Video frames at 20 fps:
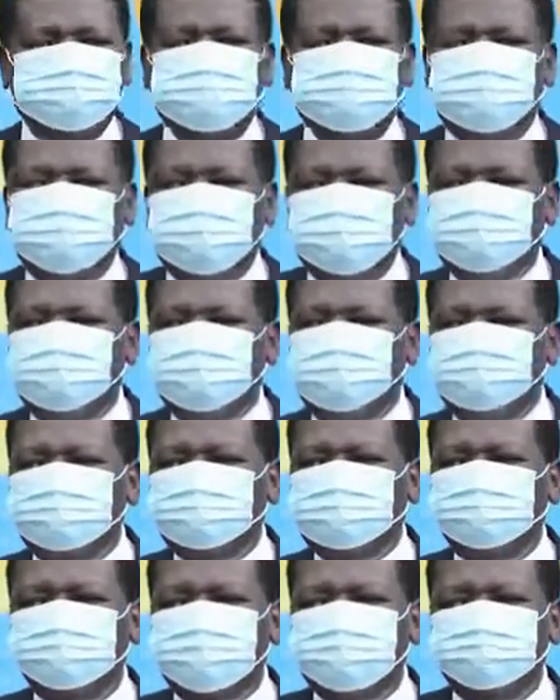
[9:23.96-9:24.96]
the
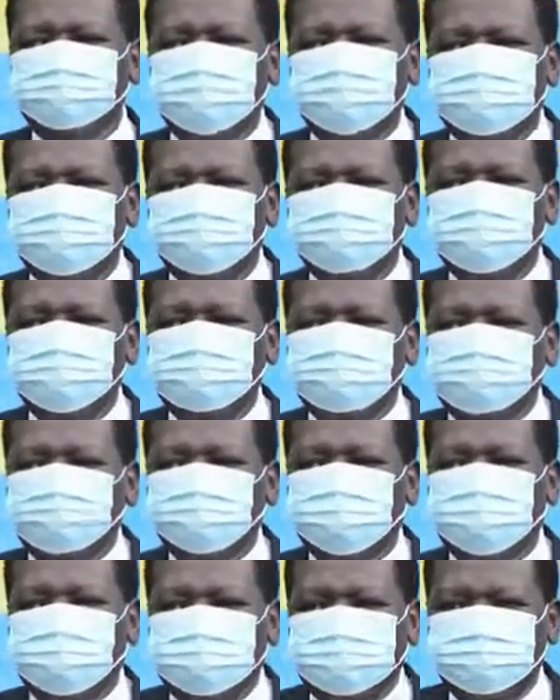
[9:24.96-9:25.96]
guidelines given by the Ministry
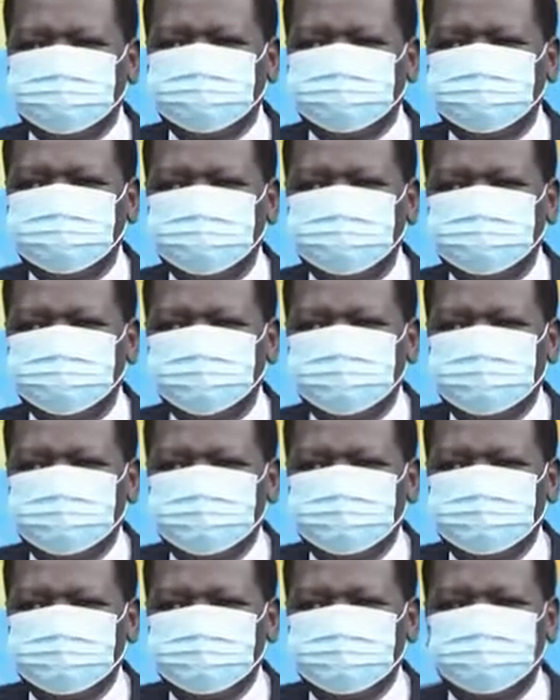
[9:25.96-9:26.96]
of Health.
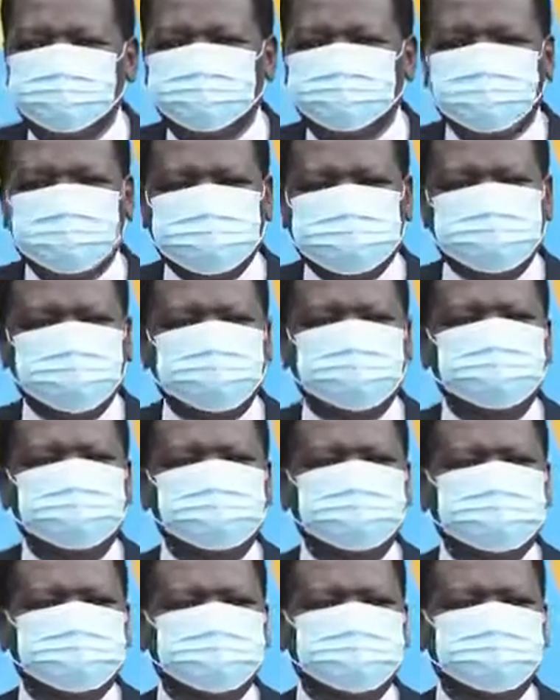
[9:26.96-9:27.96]
The
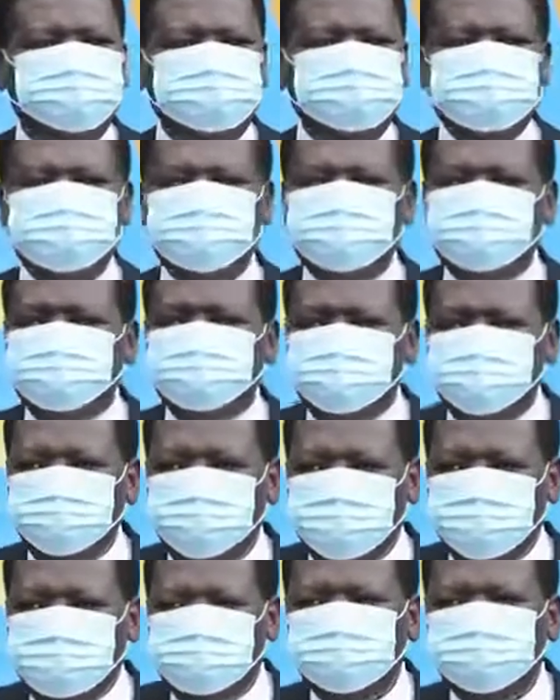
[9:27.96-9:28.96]
protocols on food
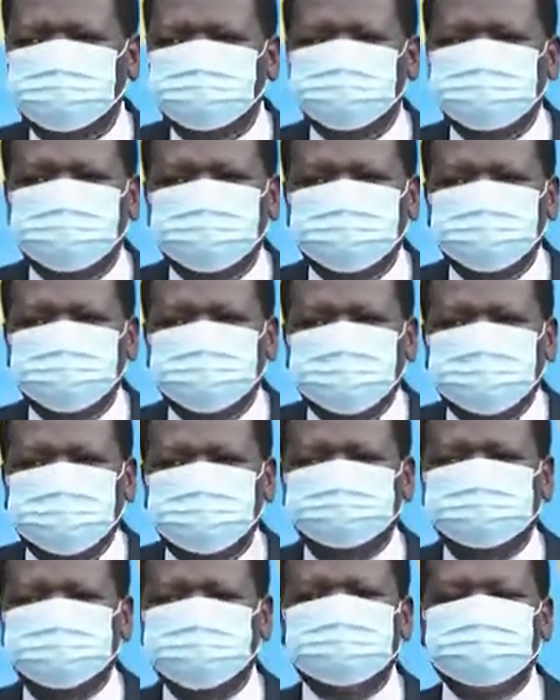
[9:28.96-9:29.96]
distribution
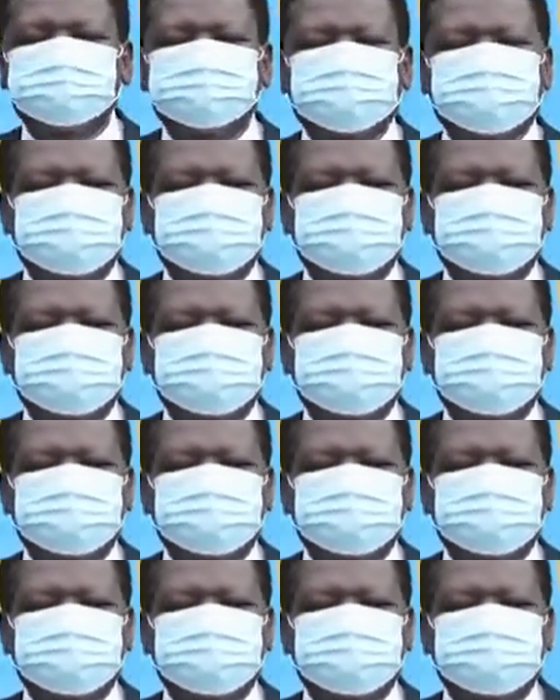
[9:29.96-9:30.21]
have already been